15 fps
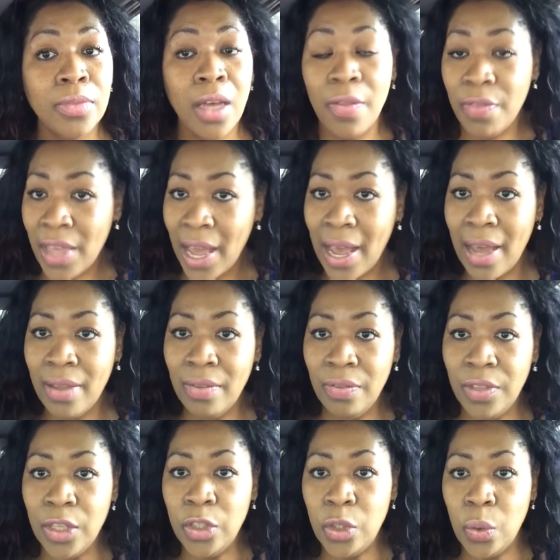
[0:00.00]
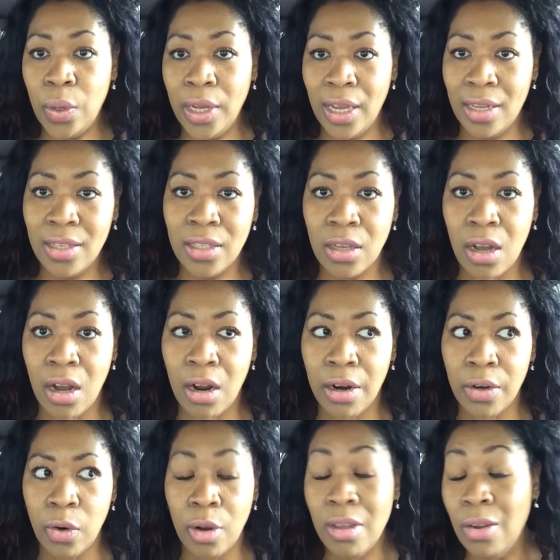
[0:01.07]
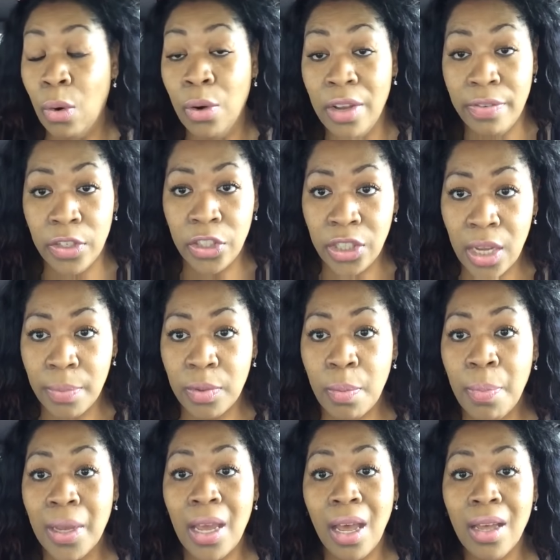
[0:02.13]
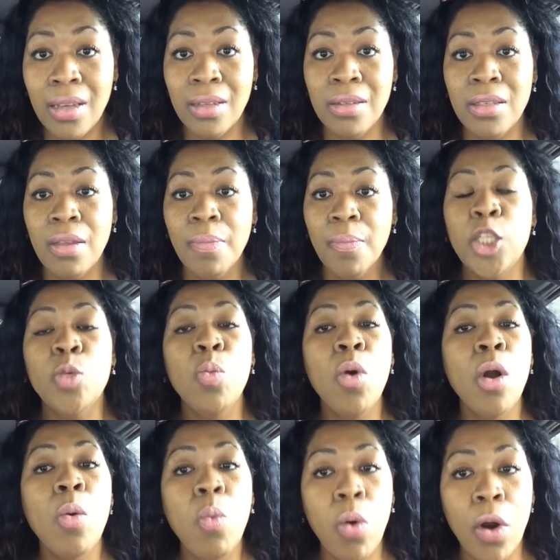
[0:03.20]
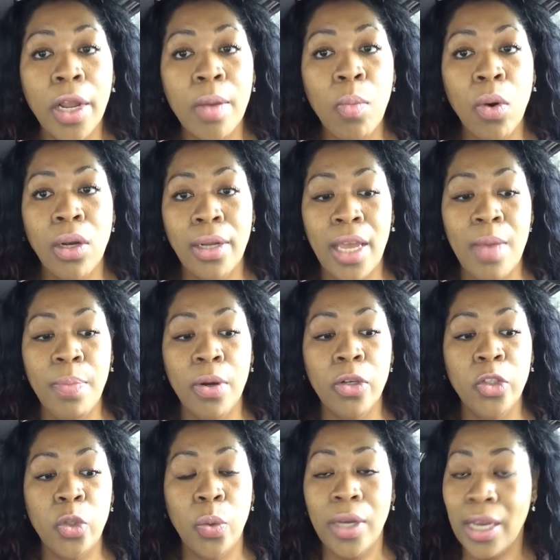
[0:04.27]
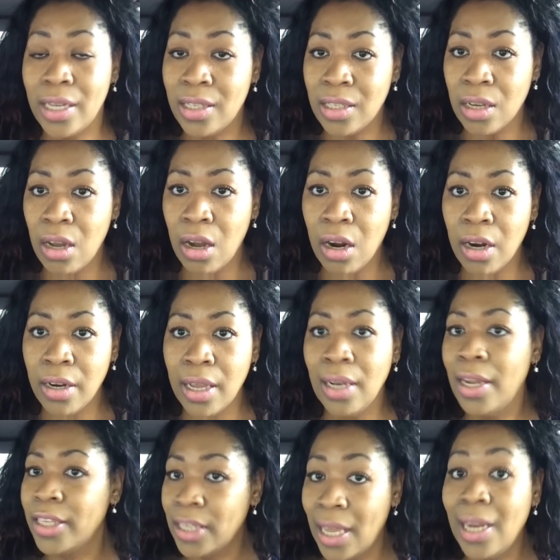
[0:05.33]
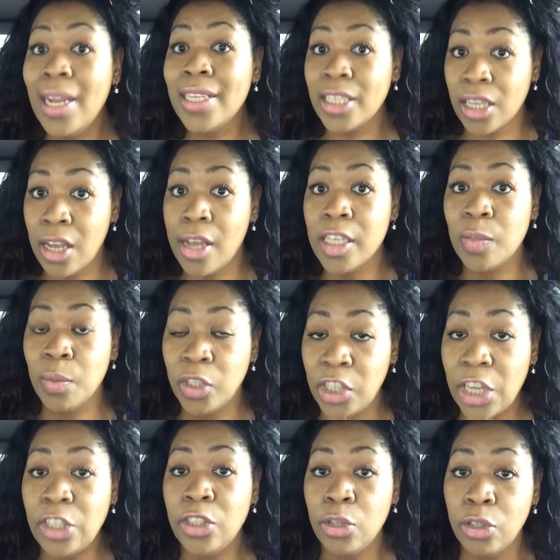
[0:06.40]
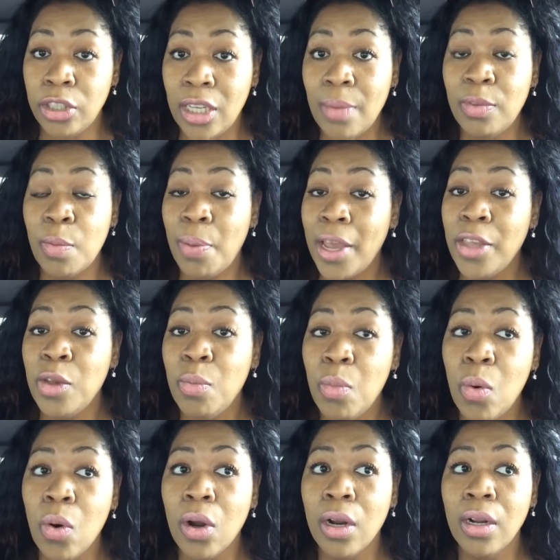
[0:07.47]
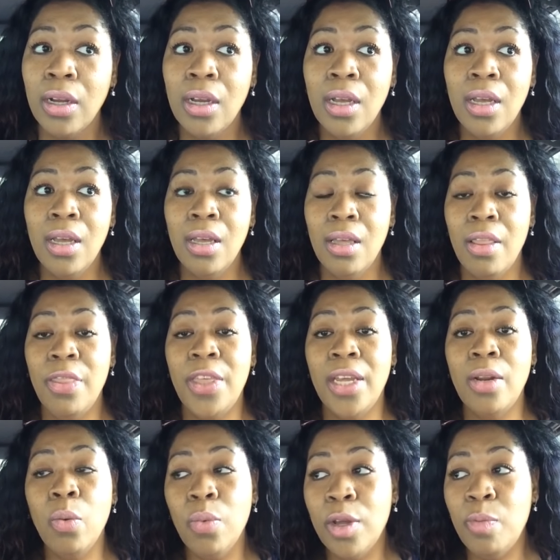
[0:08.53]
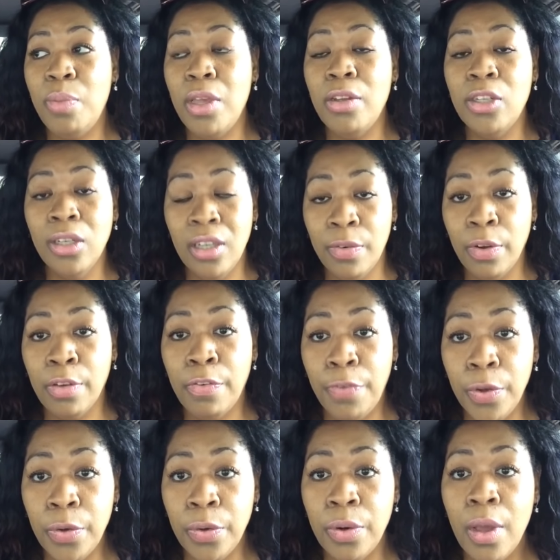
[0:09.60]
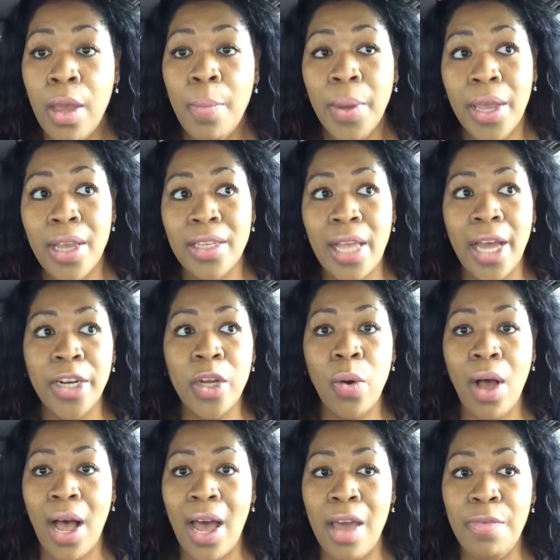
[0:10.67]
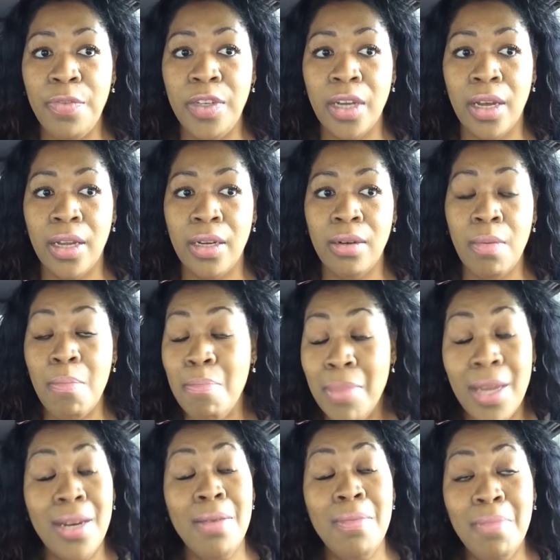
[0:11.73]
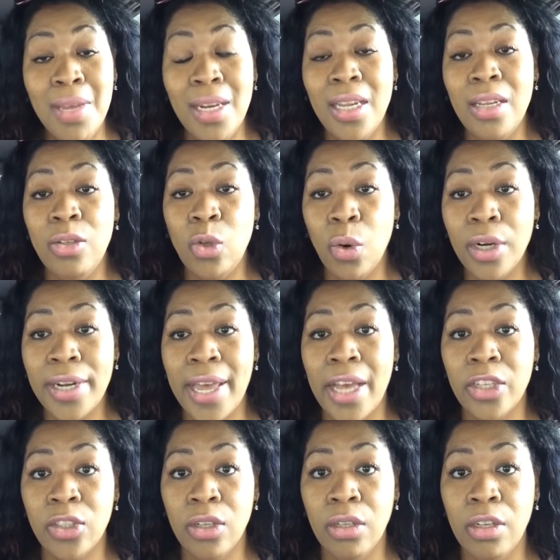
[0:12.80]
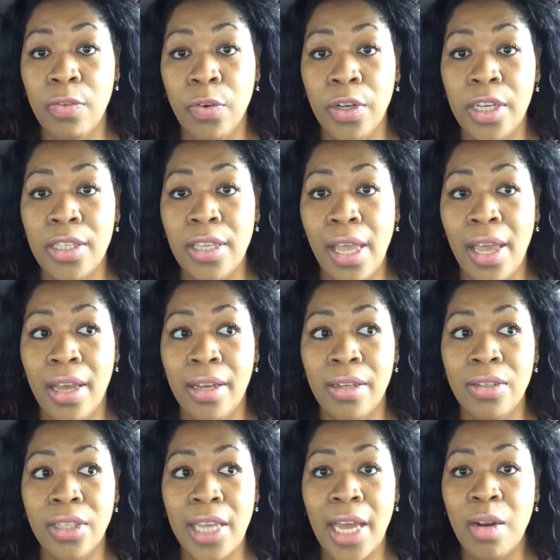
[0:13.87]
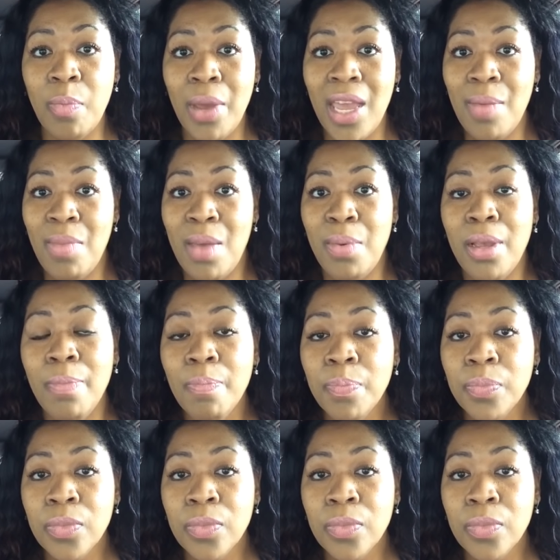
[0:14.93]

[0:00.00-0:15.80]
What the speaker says: on that than doing Instacart or even Shipt, because it's more work and more labor doing Instacart unless a customer changes their tip to pay you more than it would be delivering food. Because I know I've done many DoorDash deliveries and gotten paid maybe